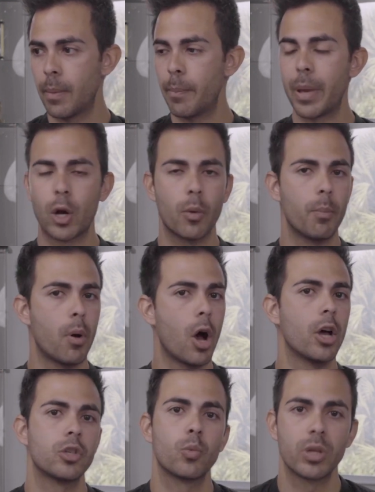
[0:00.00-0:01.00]
better
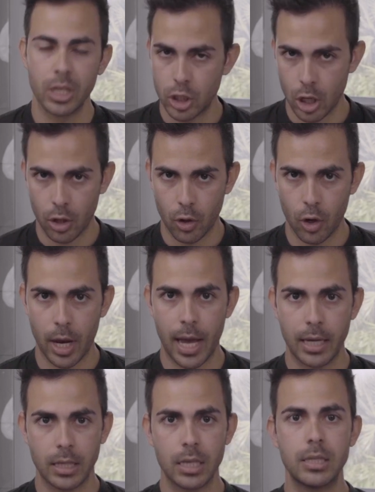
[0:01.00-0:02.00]
bond with each other
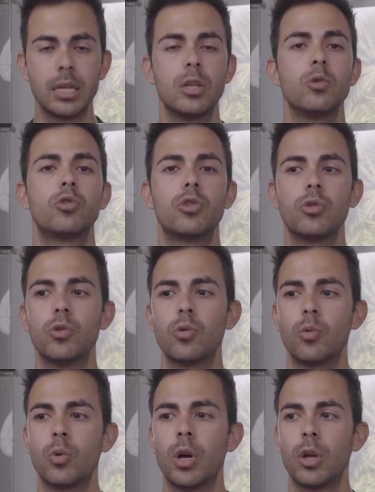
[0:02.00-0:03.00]
and continue
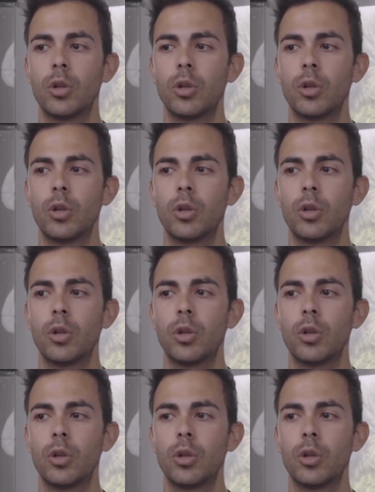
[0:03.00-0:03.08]
to